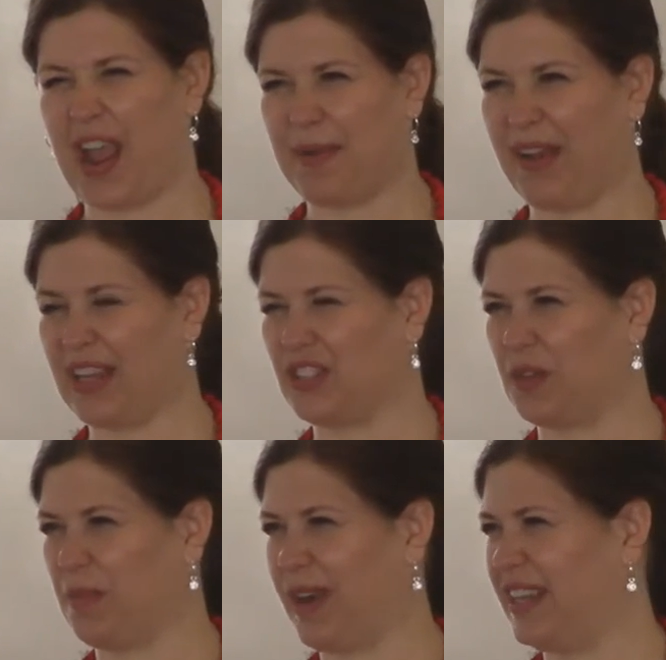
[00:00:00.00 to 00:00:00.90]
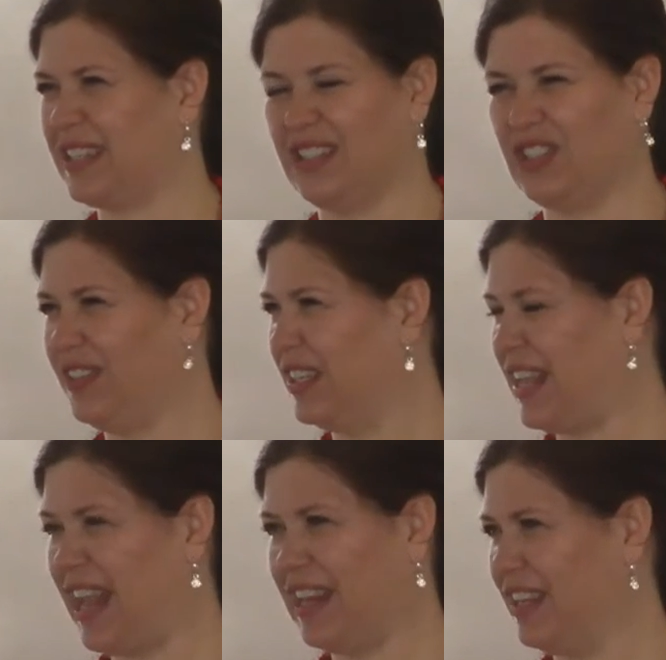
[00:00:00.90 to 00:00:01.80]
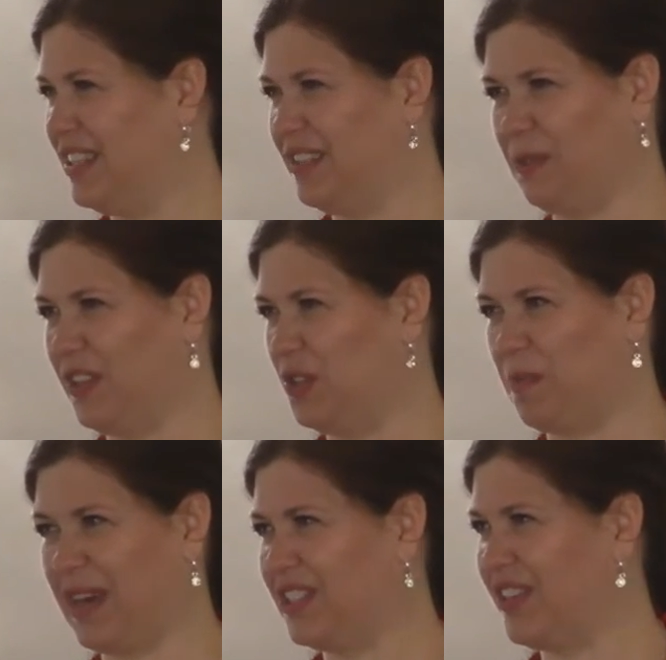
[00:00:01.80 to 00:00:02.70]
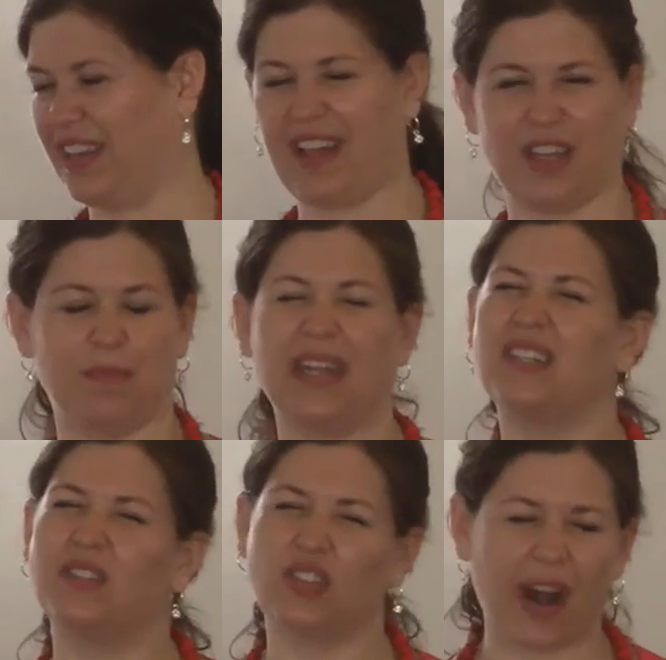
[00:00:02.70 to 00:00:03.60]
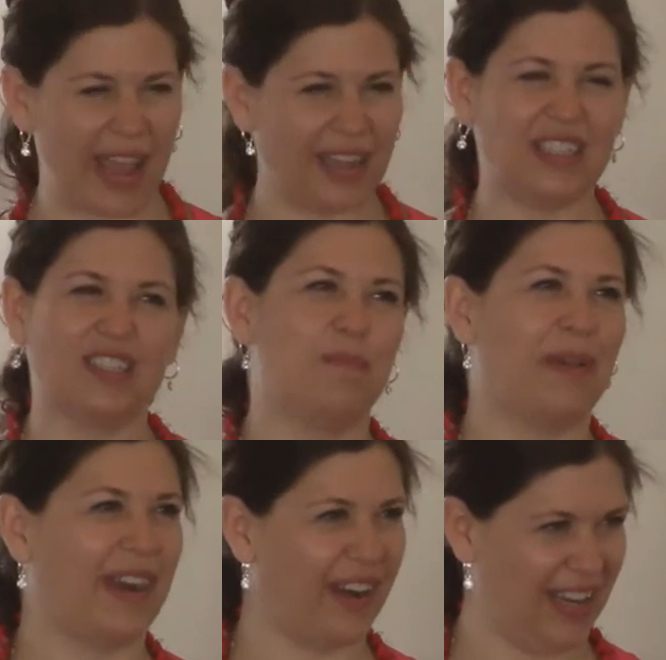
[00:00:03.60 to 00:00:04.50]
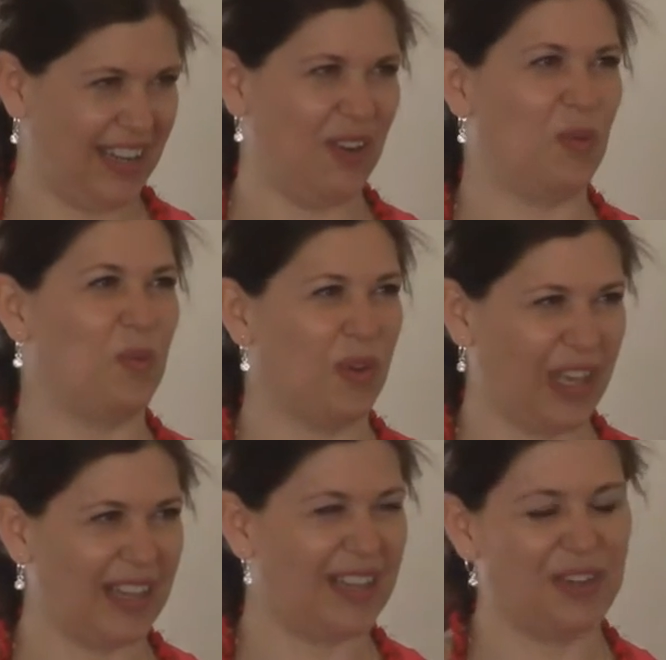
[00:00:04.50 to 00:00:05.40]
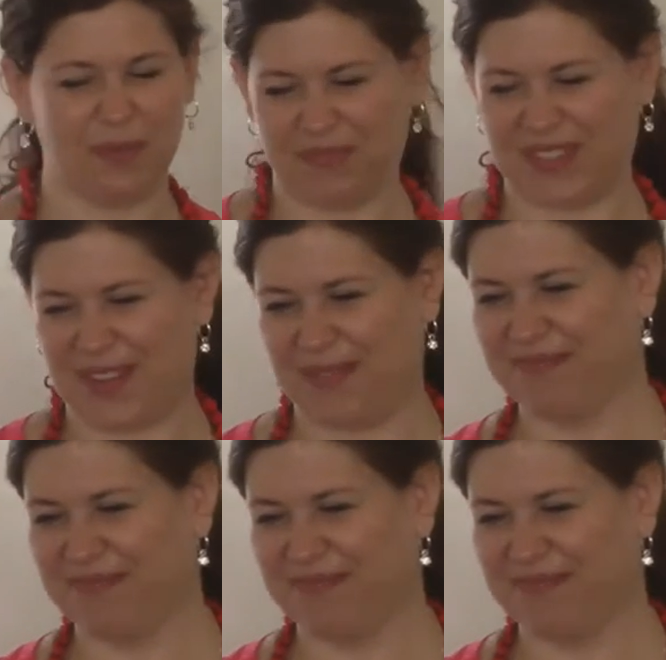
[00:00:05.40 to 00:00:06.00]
about extra breaks because students hate it when there's breaks during class. But try to just bear it and we'll get through. So,